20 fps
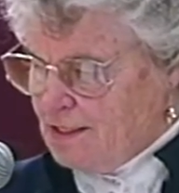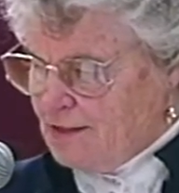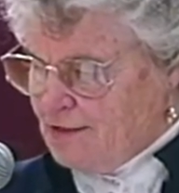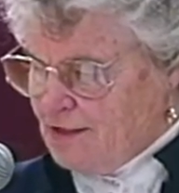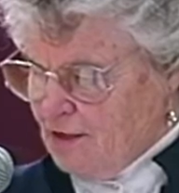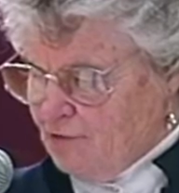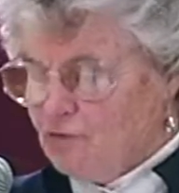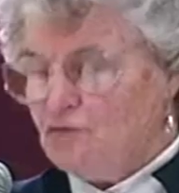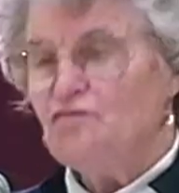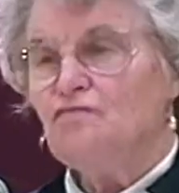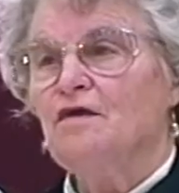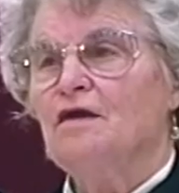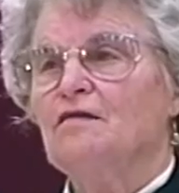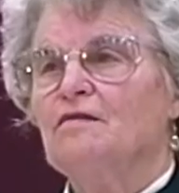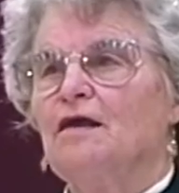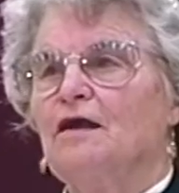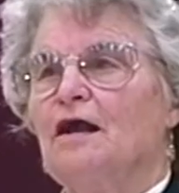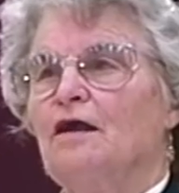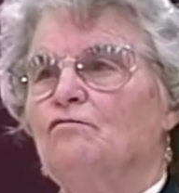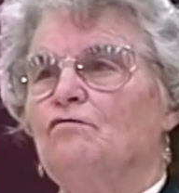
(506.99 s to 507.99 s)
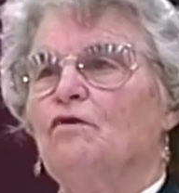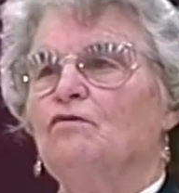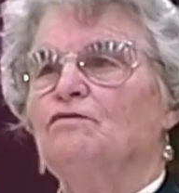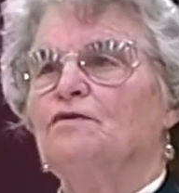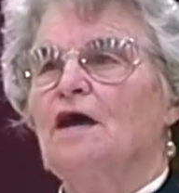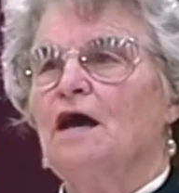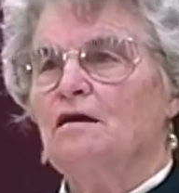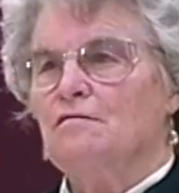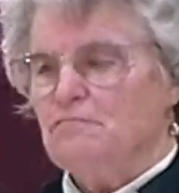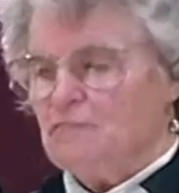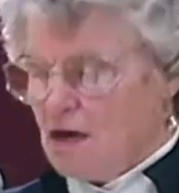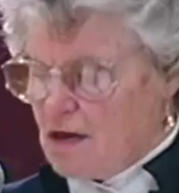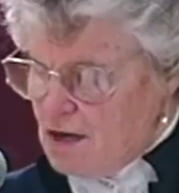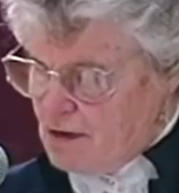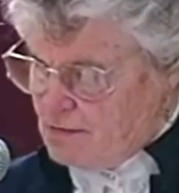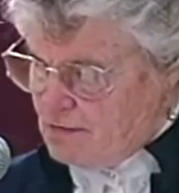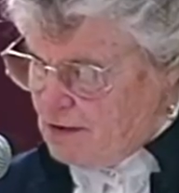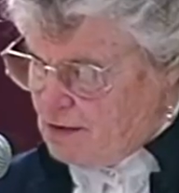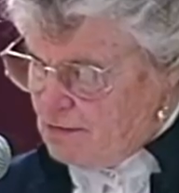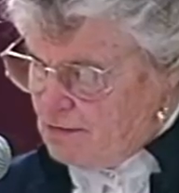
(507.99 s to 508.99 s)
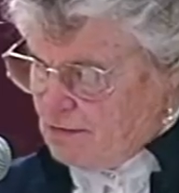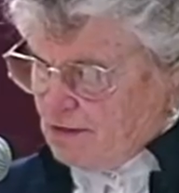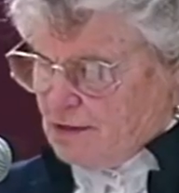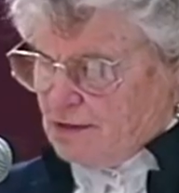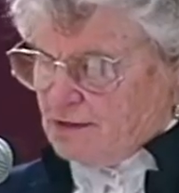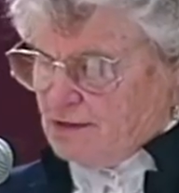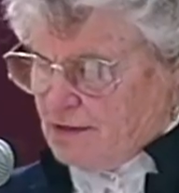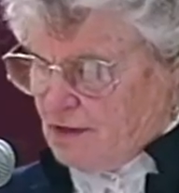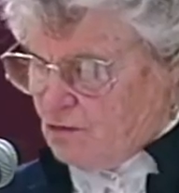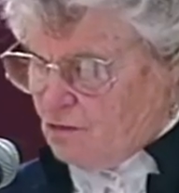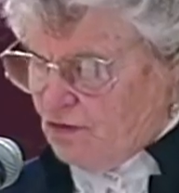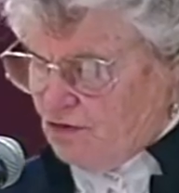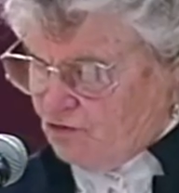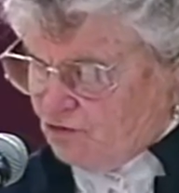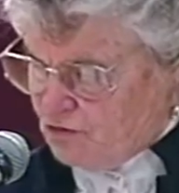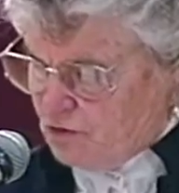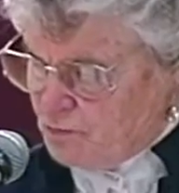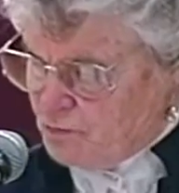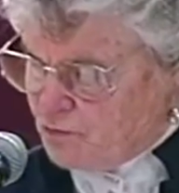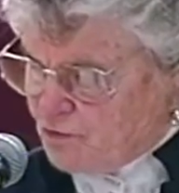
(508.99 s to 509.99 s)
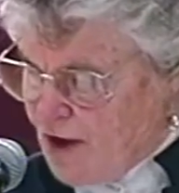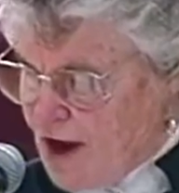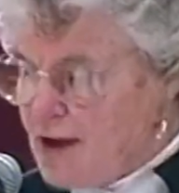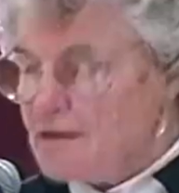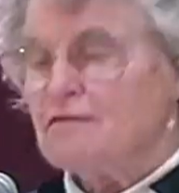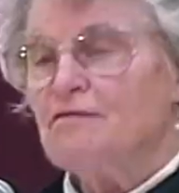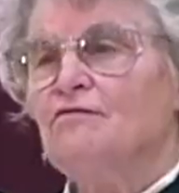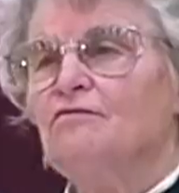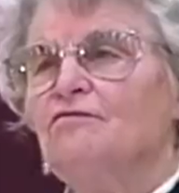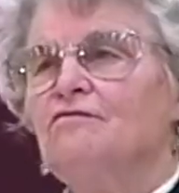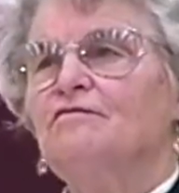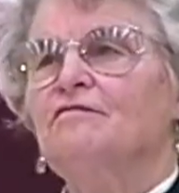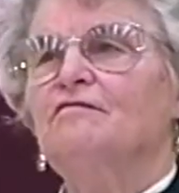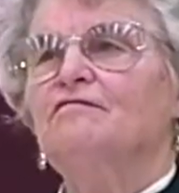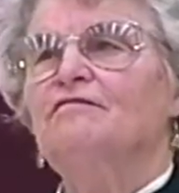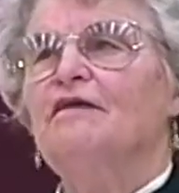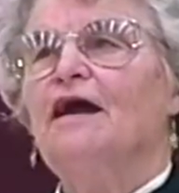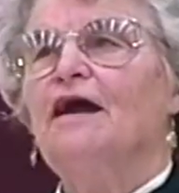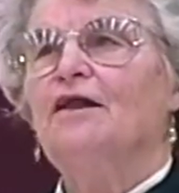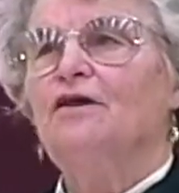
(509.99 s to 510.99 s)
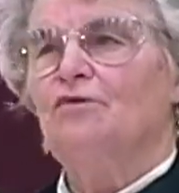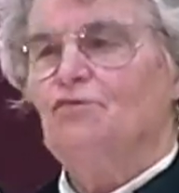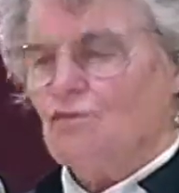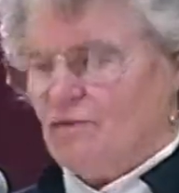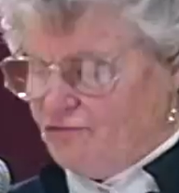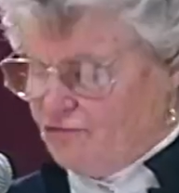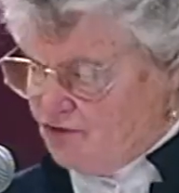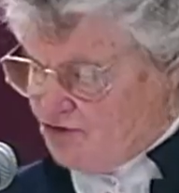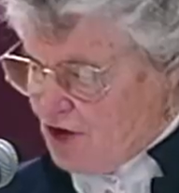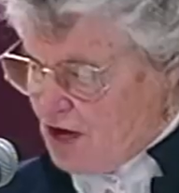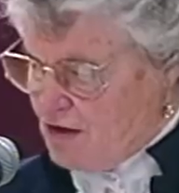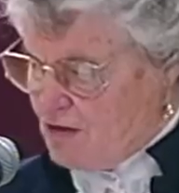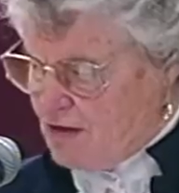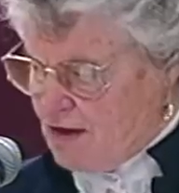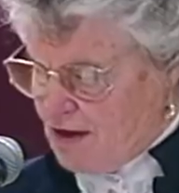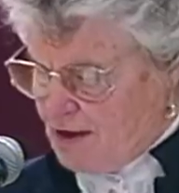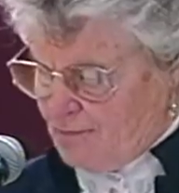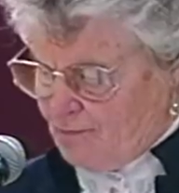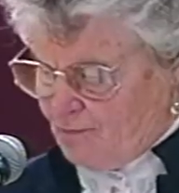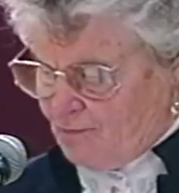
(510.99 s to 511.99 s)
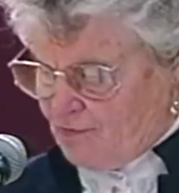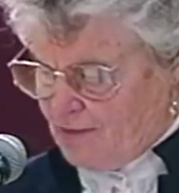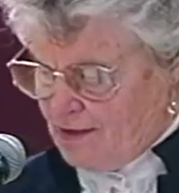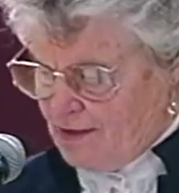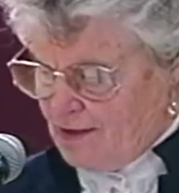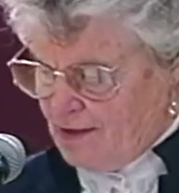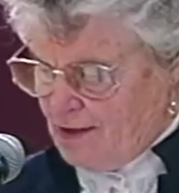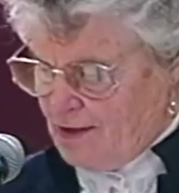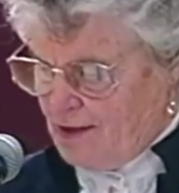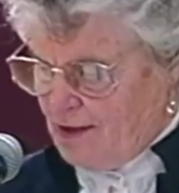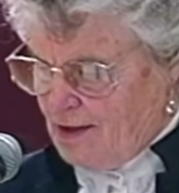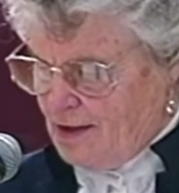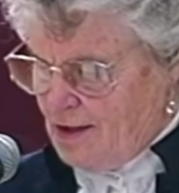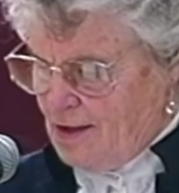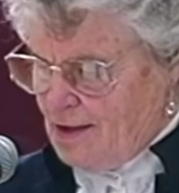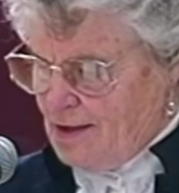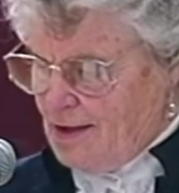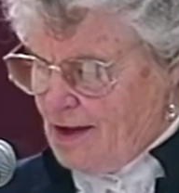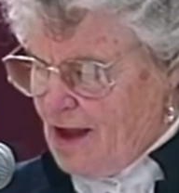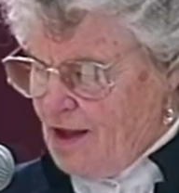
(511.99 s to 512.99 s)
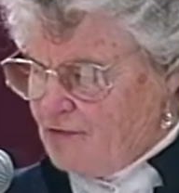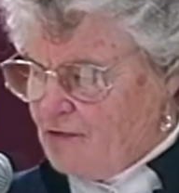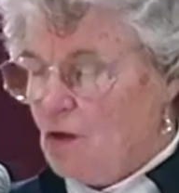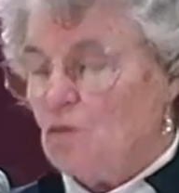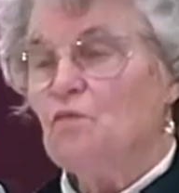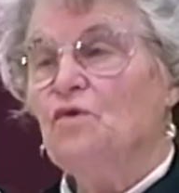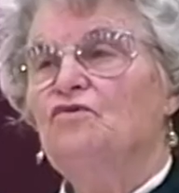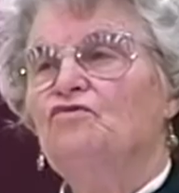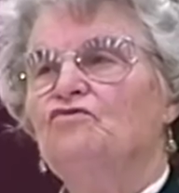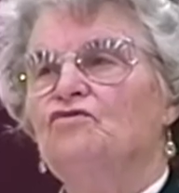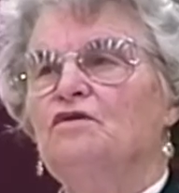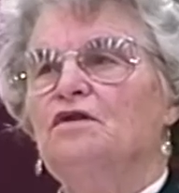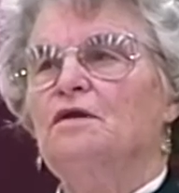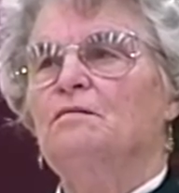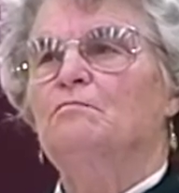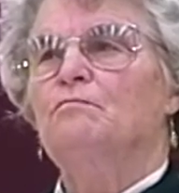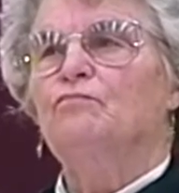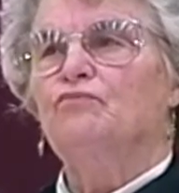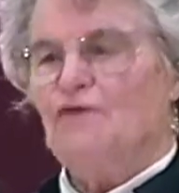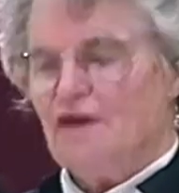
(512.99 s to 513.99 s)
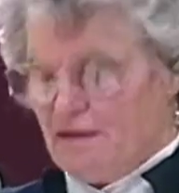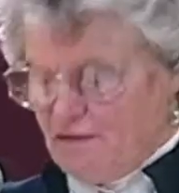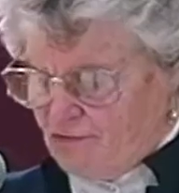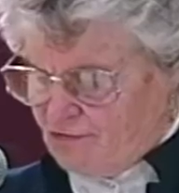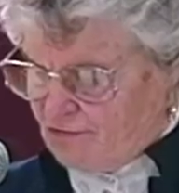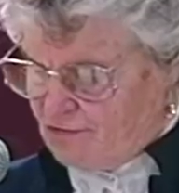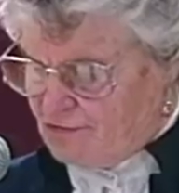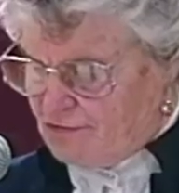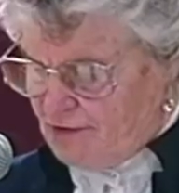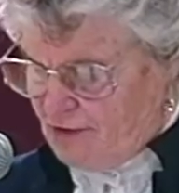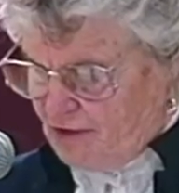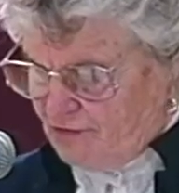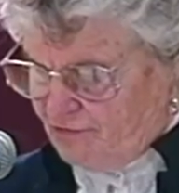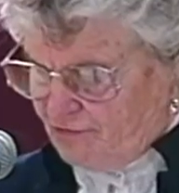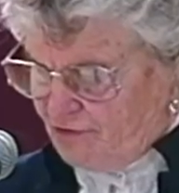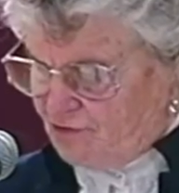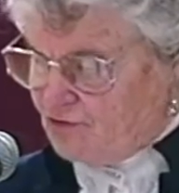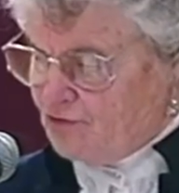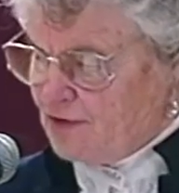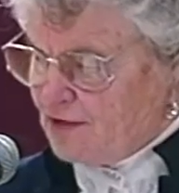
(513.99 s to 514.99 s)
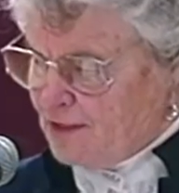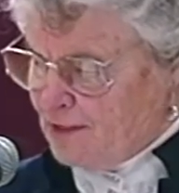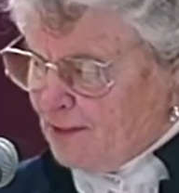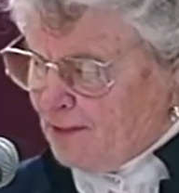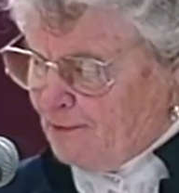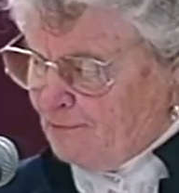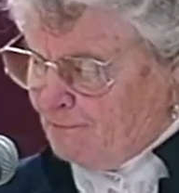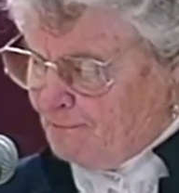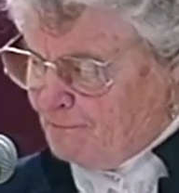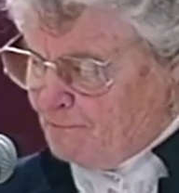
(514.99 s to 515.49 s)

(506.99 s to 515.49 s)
The other thing that I wrote down, Margaret, was that we should practice the value of sharing and that we should embrace diversity.